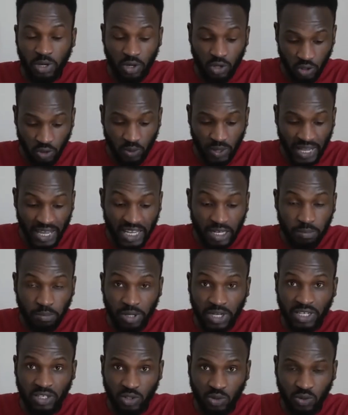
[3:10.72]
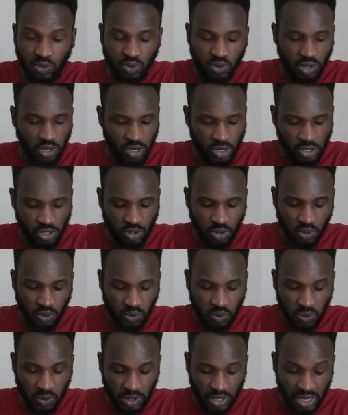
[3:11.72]
you get paid too.
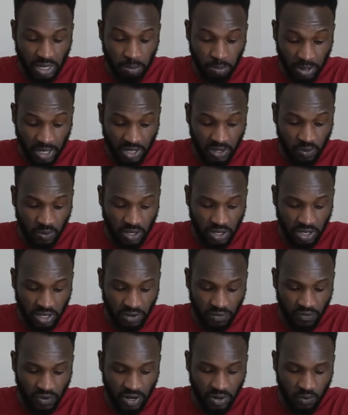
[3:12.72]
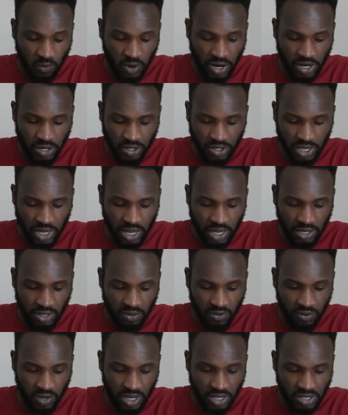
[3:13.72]
So they pay you in different ways, and
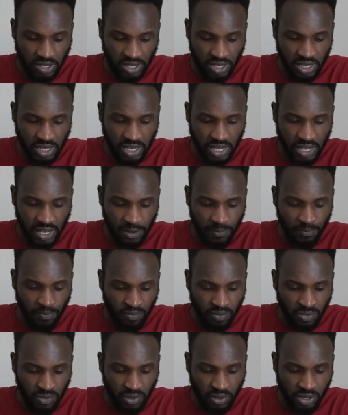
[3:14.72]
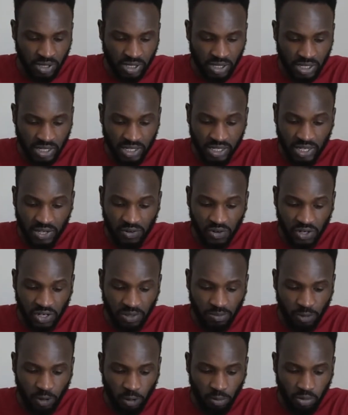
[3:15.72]
you can see here, you can see say
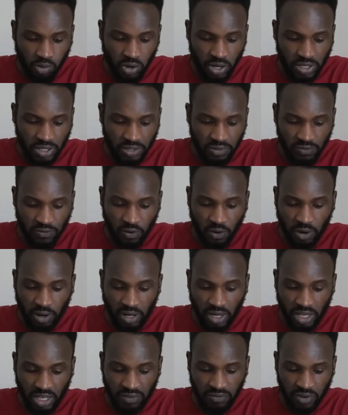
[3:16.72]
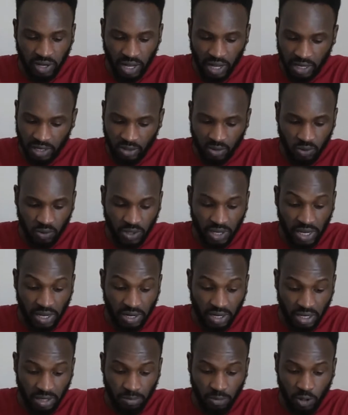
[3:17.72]
redeem your point for gift card. So you can
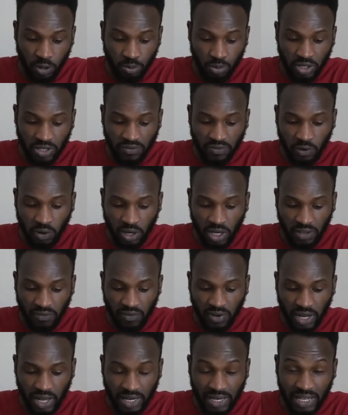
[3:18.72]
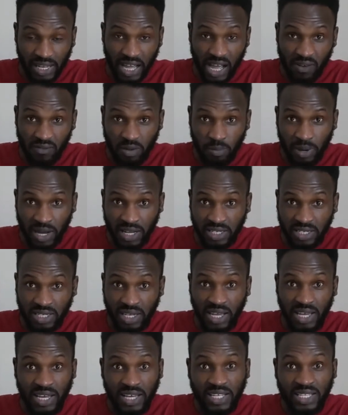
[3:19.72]
redeem your point for gift card. They have about
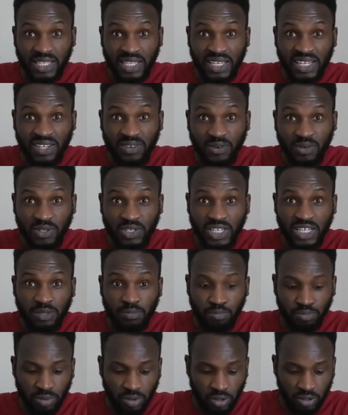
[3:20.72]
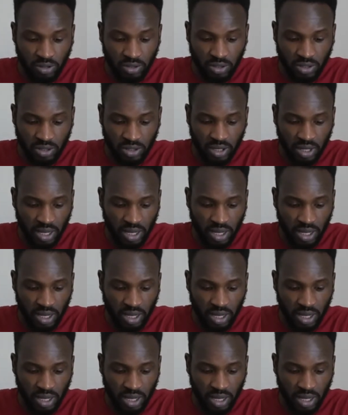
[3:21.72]
300 plus